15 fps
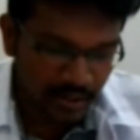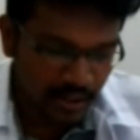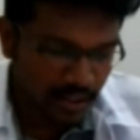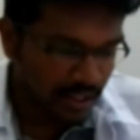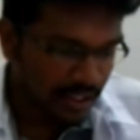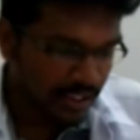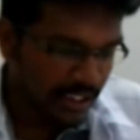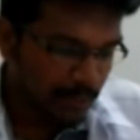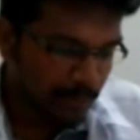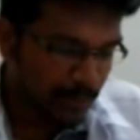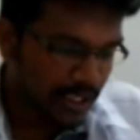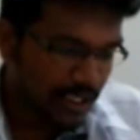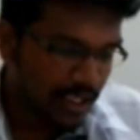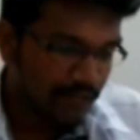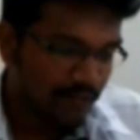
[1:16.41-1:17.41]

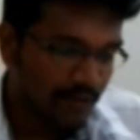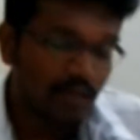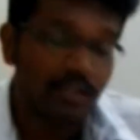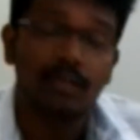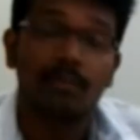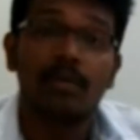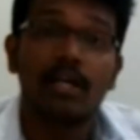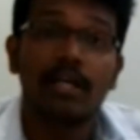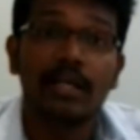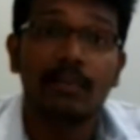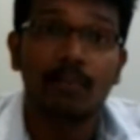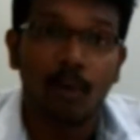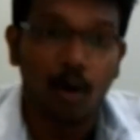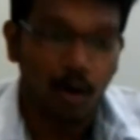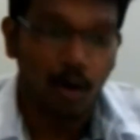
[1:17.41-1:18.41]
typically found in the building
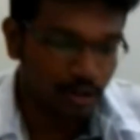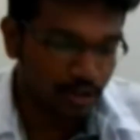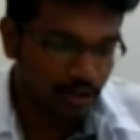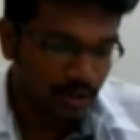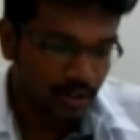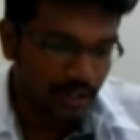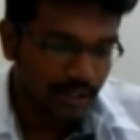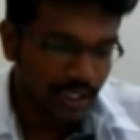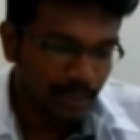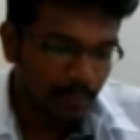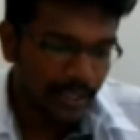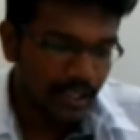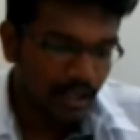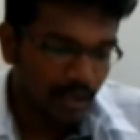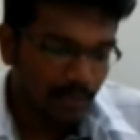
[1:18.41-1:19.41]
blocks that
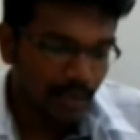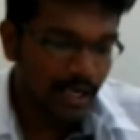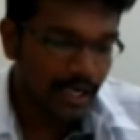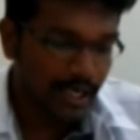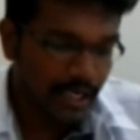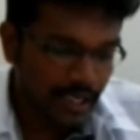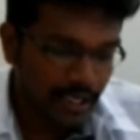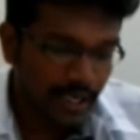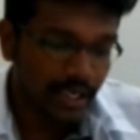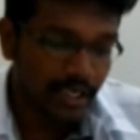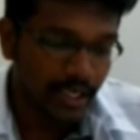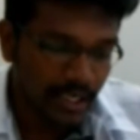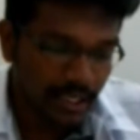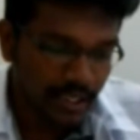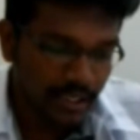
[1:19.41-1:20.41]
make up RNA and
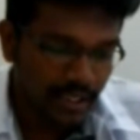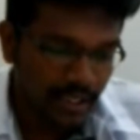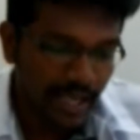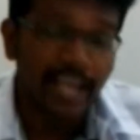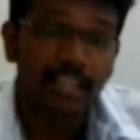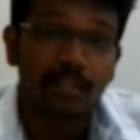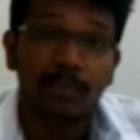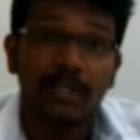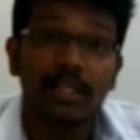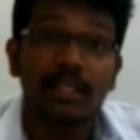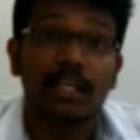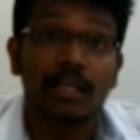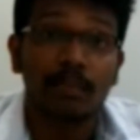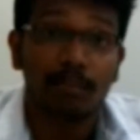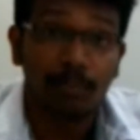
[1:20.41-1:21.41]
DNA has been
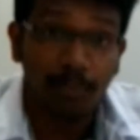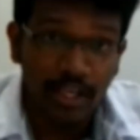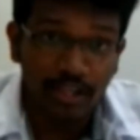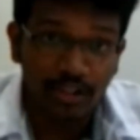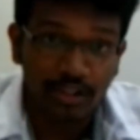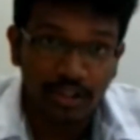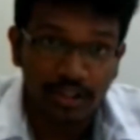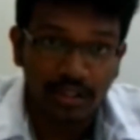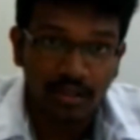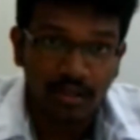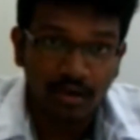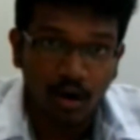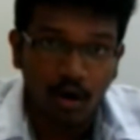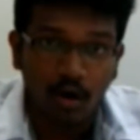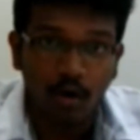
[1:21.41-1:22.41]
replaced
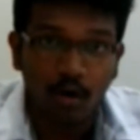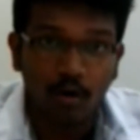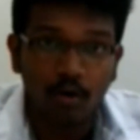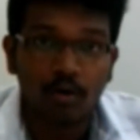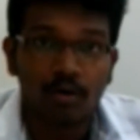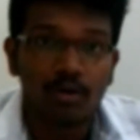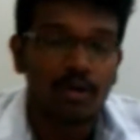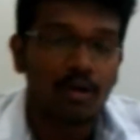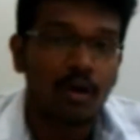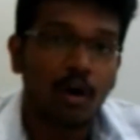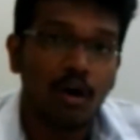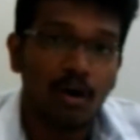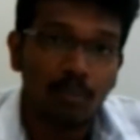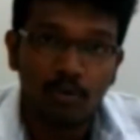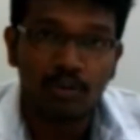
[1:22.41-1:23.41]
or
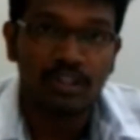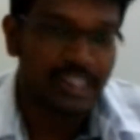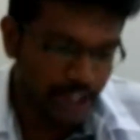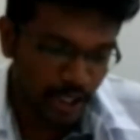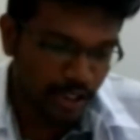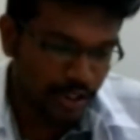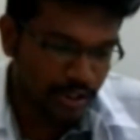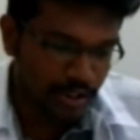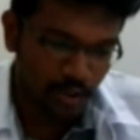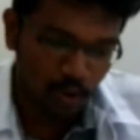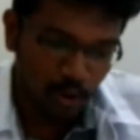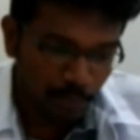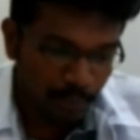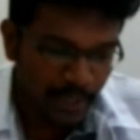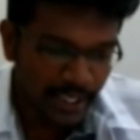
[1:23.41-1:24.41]
almost changed
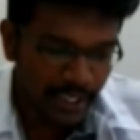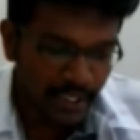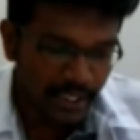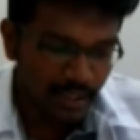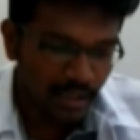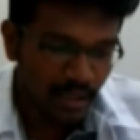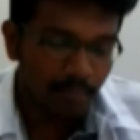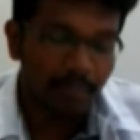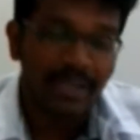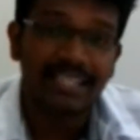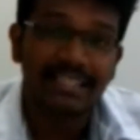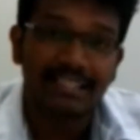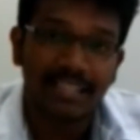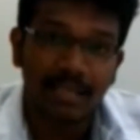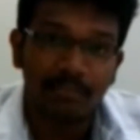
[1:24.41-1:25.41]
completely by
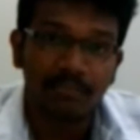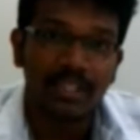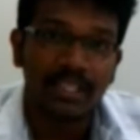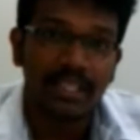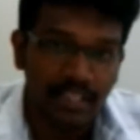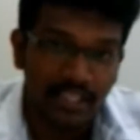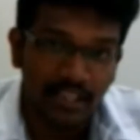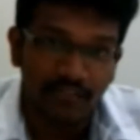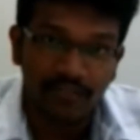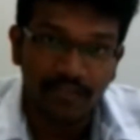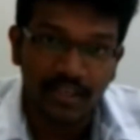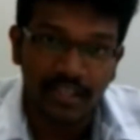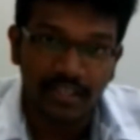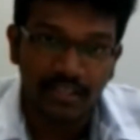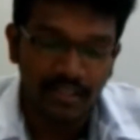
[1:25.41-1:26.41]
something
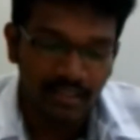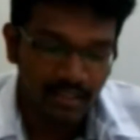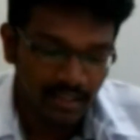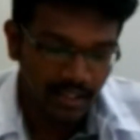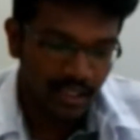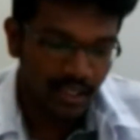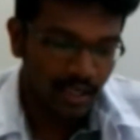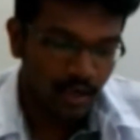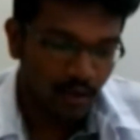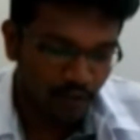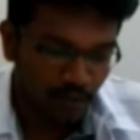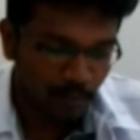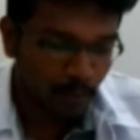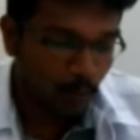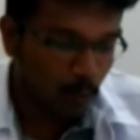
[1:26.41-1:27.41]
different
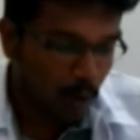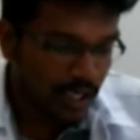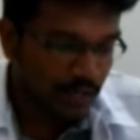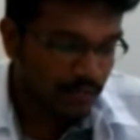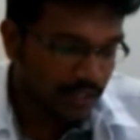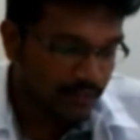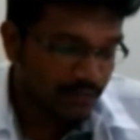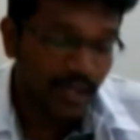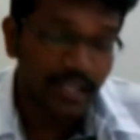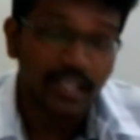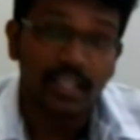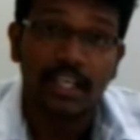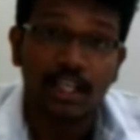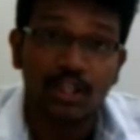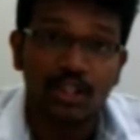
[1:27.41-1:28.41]
from what we find in
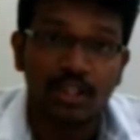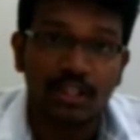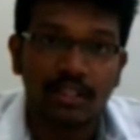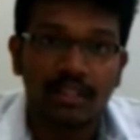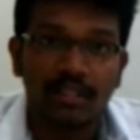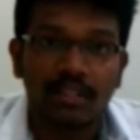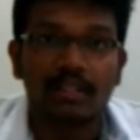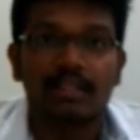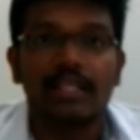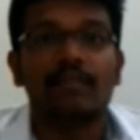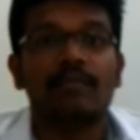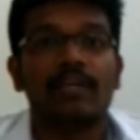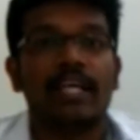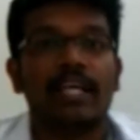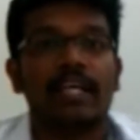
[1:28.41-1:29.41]
nature that we
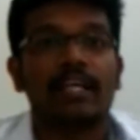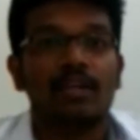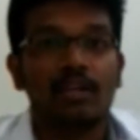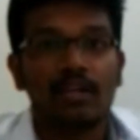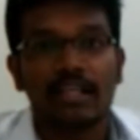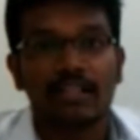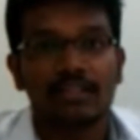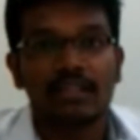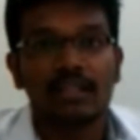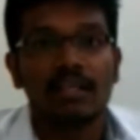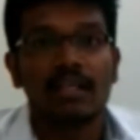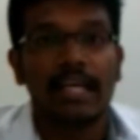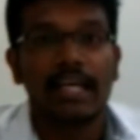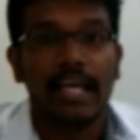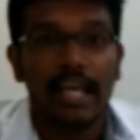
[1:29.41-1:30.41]
can know as
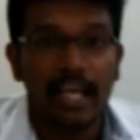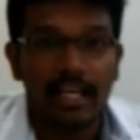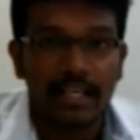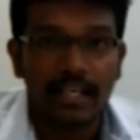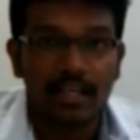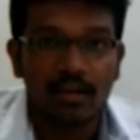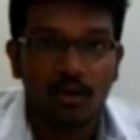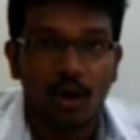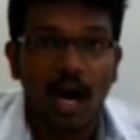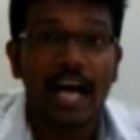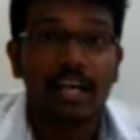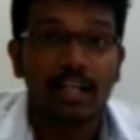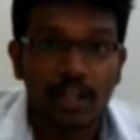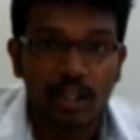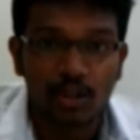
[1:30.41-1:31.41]
alien or
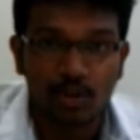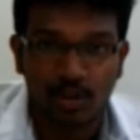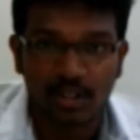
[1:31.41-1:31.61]
unnatural.